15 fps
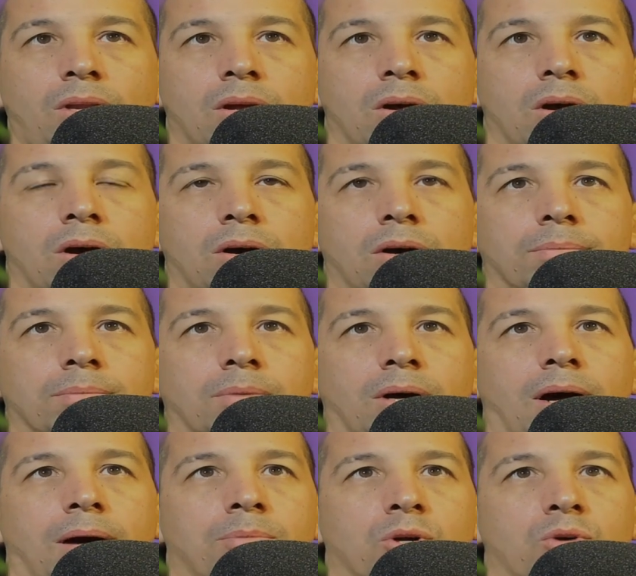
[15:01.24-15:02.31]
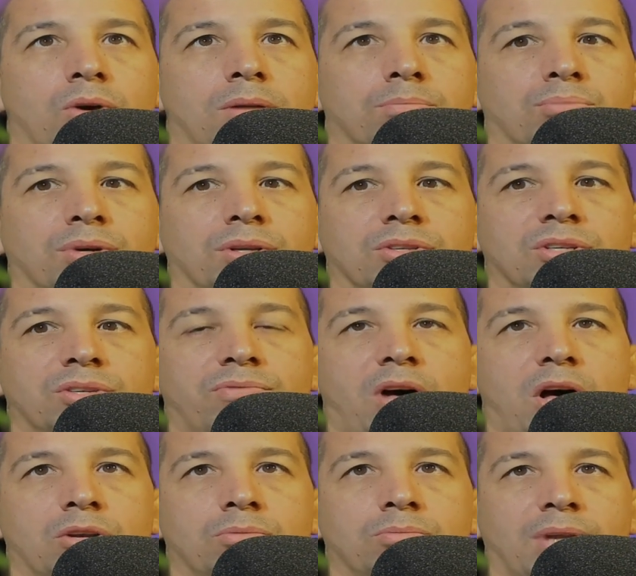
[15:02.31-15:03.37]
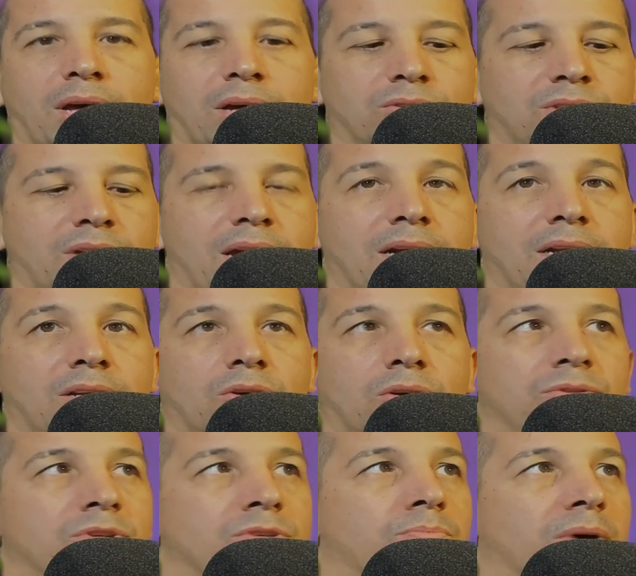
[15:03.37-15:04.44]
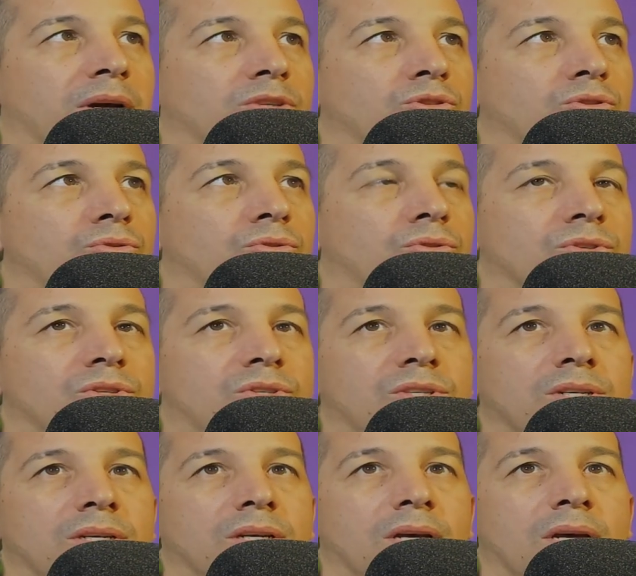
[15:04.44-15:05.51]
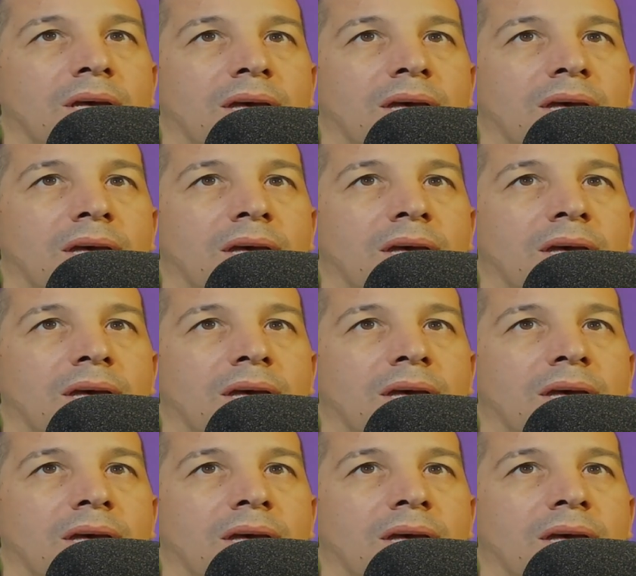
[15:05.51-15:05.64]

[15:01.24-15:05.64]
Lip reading: I'm going to go ahead and bring this volume down to 80 on this mic so you can see,